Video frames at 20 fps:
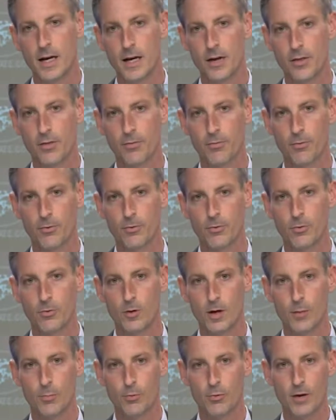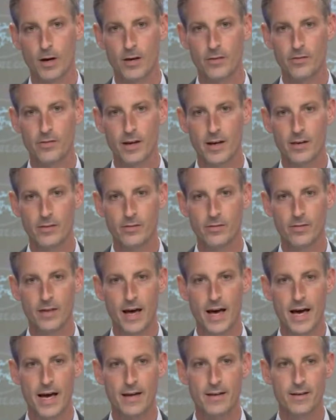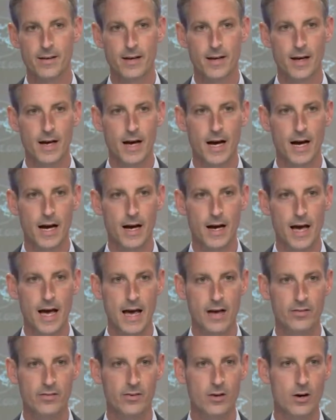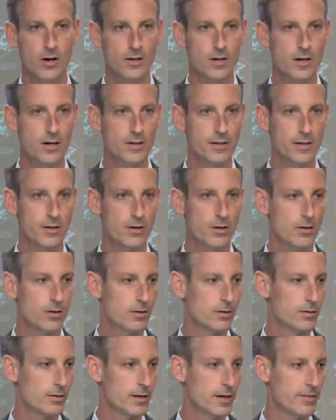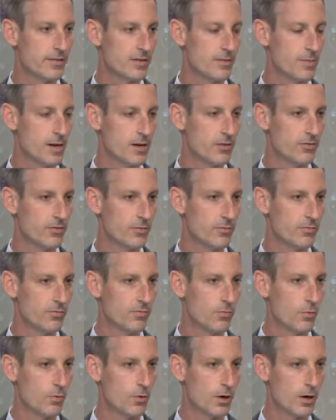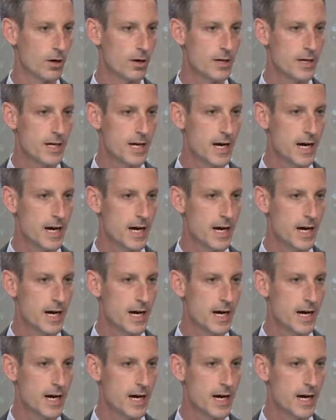through a process that has gone on, in our estimation, for